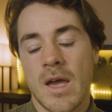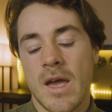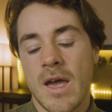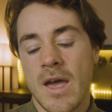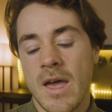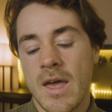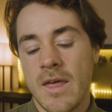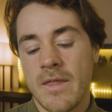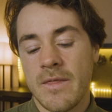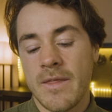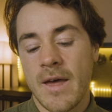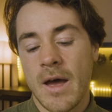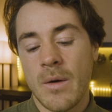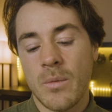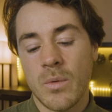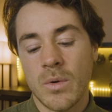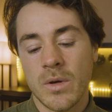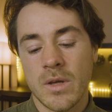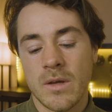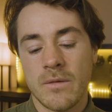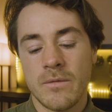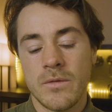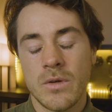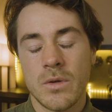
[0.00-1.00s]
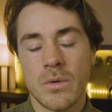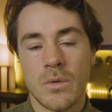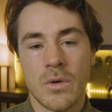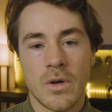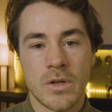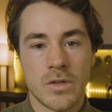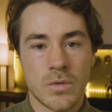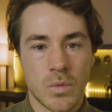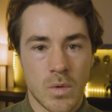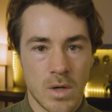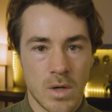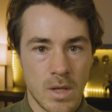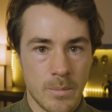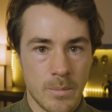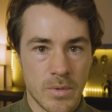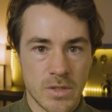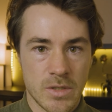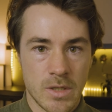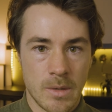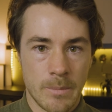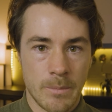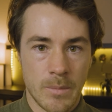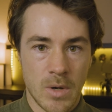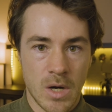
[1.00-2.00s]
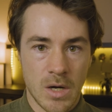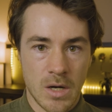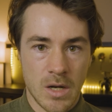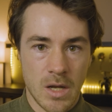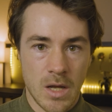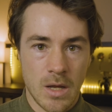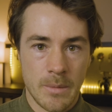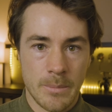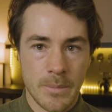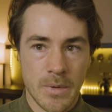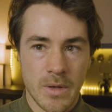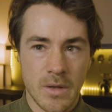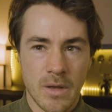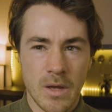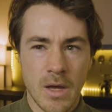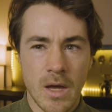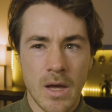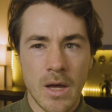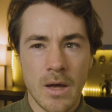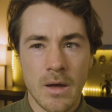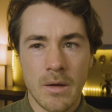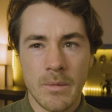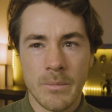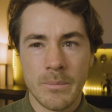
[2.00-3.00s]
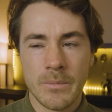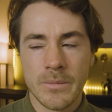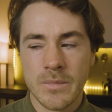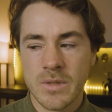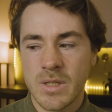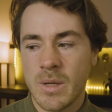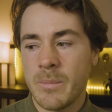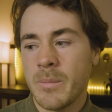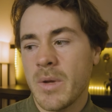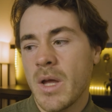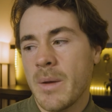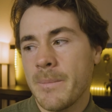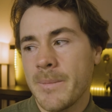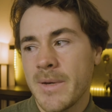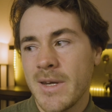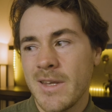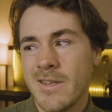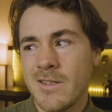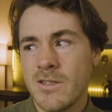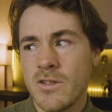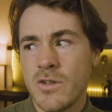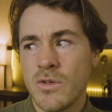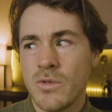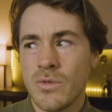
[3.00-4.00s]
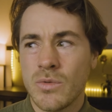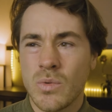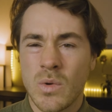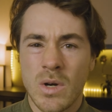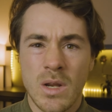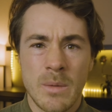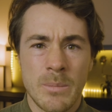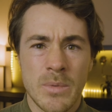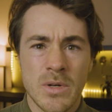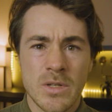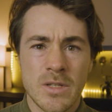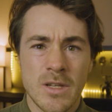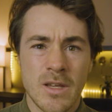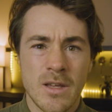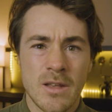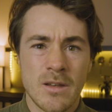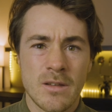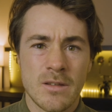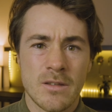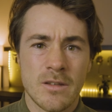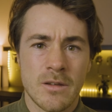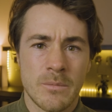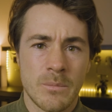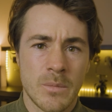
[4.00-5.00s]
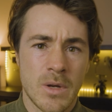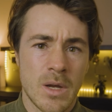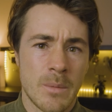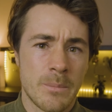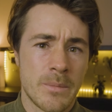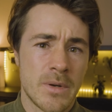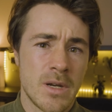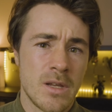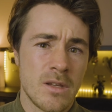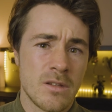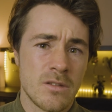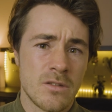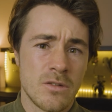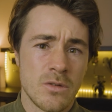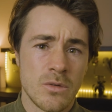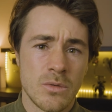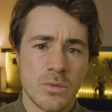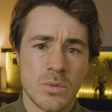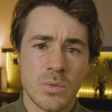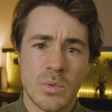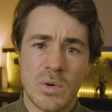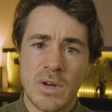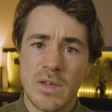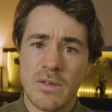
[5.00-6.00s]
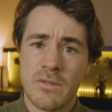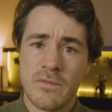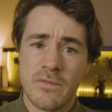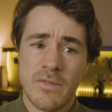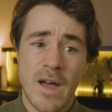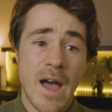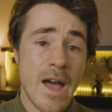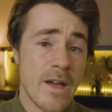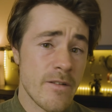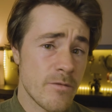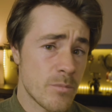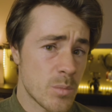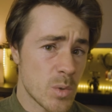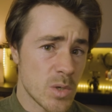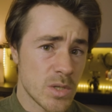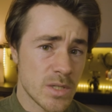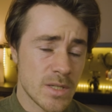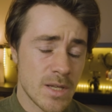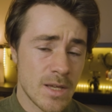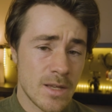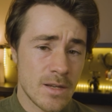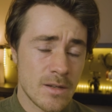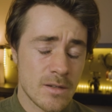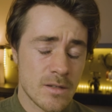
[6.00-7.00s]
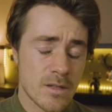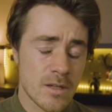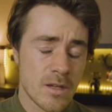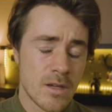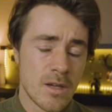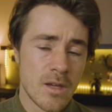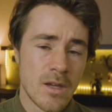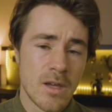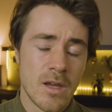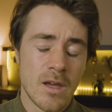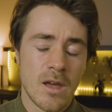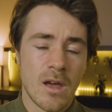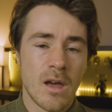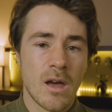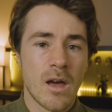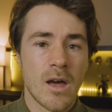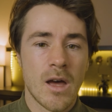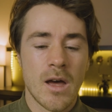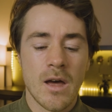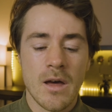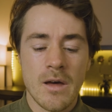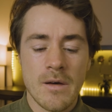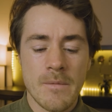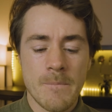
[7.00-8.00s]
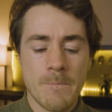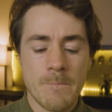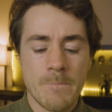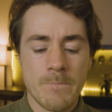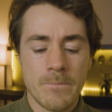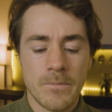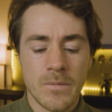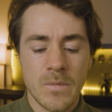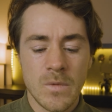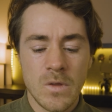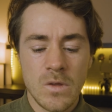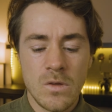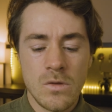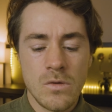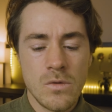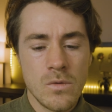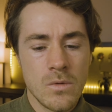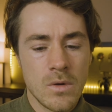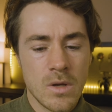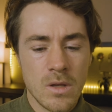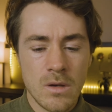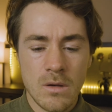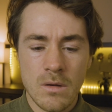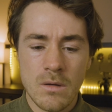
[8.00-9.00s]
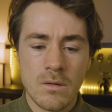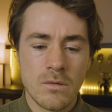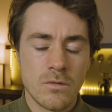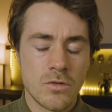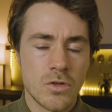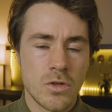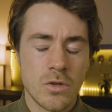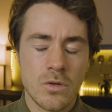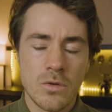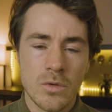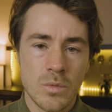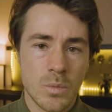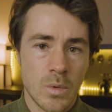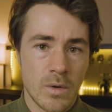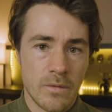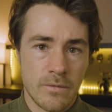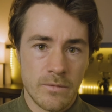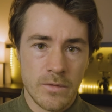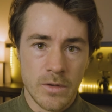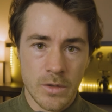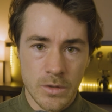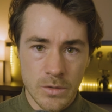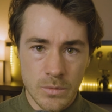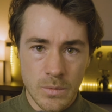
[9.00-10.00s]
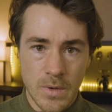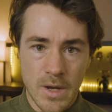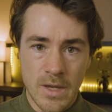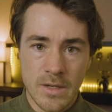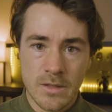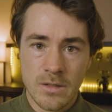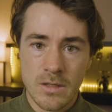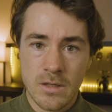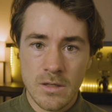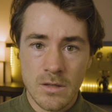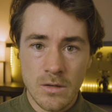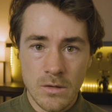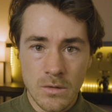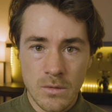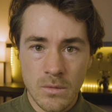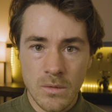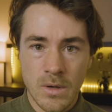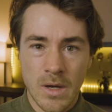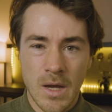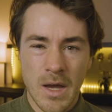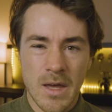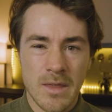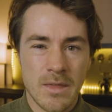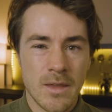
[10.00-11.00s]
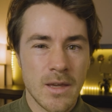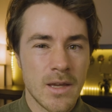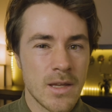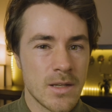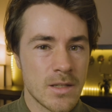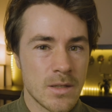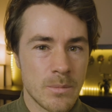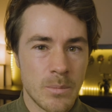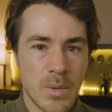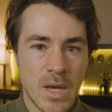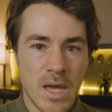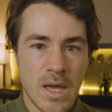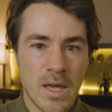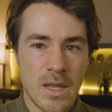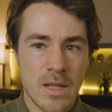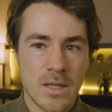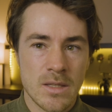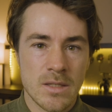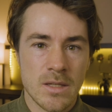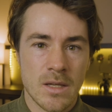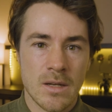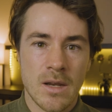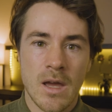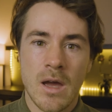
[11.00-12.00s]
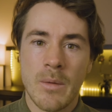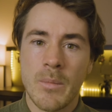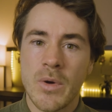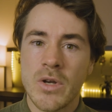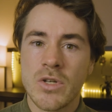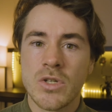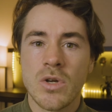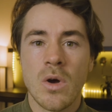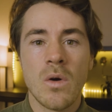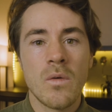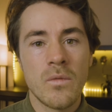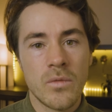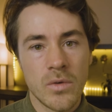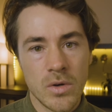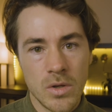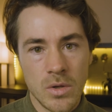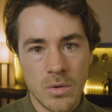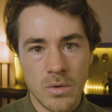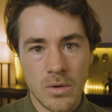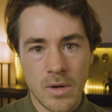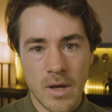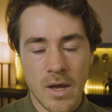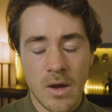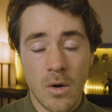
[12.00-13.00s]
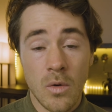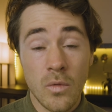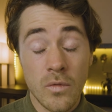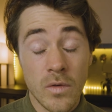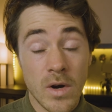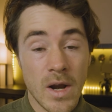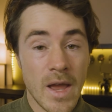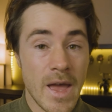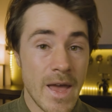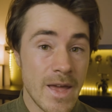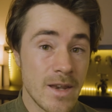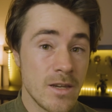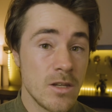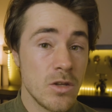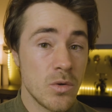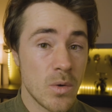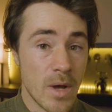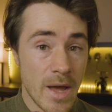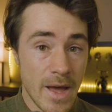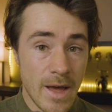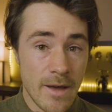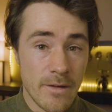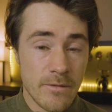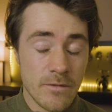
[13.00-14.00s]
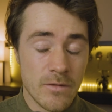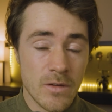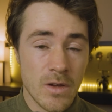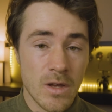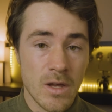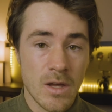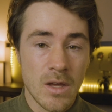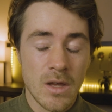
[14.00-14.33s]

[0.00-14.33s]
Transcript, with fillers: And that will give you a 20% markup. Um, some companies do 20%, some companies do 25%. Um, you can choose what feels right to you. I think it depends on how much over you overhead you have,